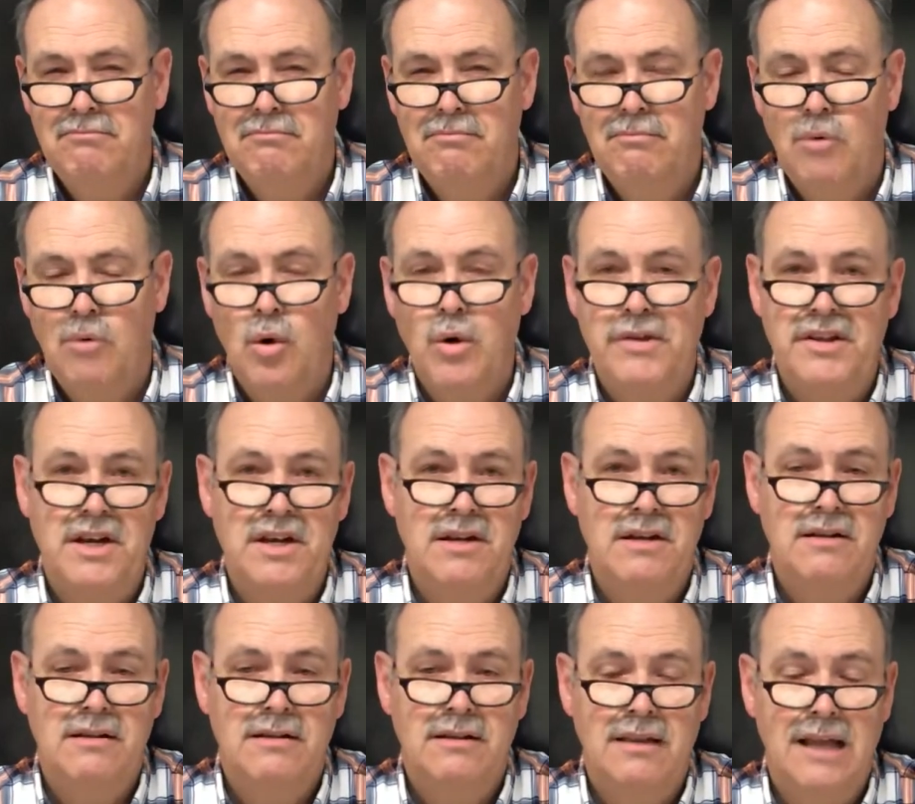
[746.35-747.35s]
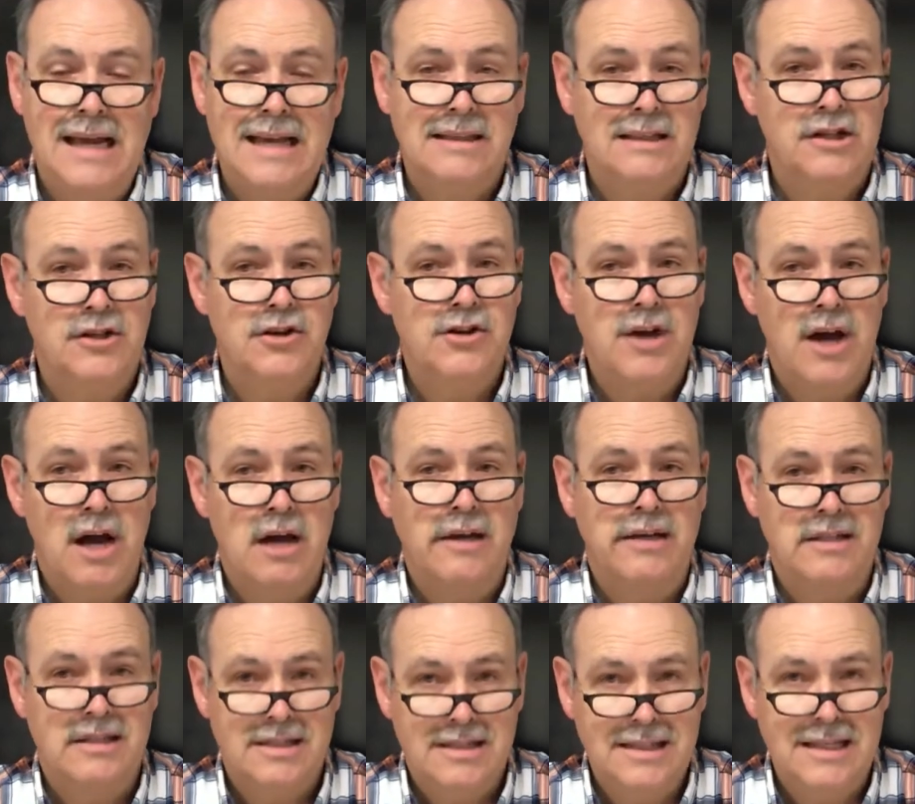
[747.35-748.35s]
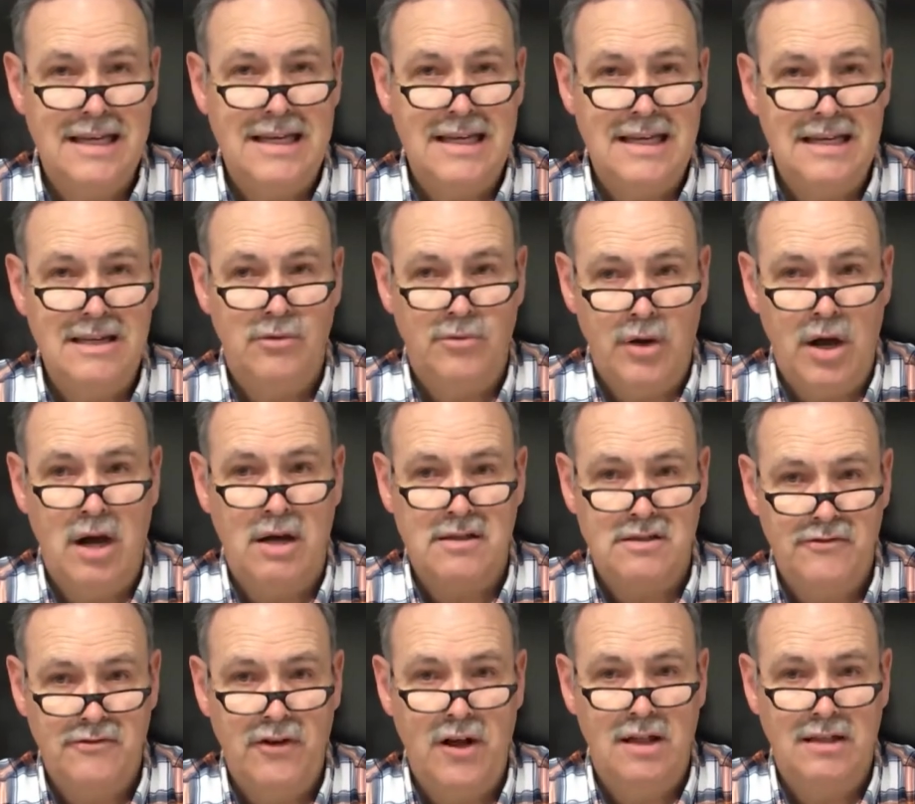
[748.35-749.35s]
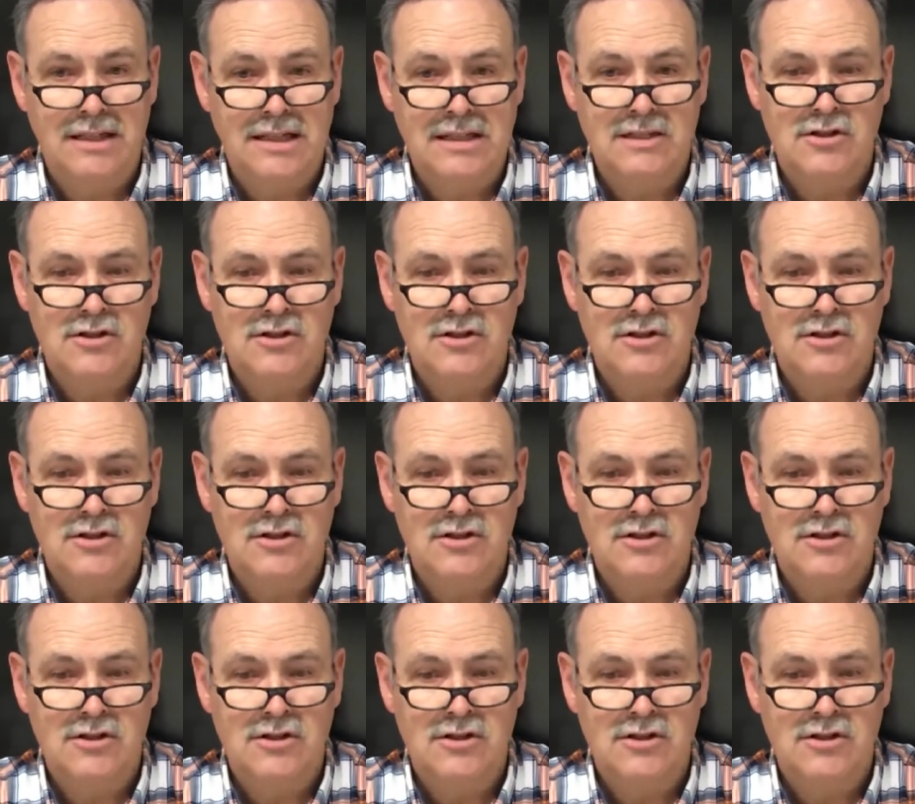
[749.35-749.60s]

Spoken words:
more than likely you're not going to see the rocks falling.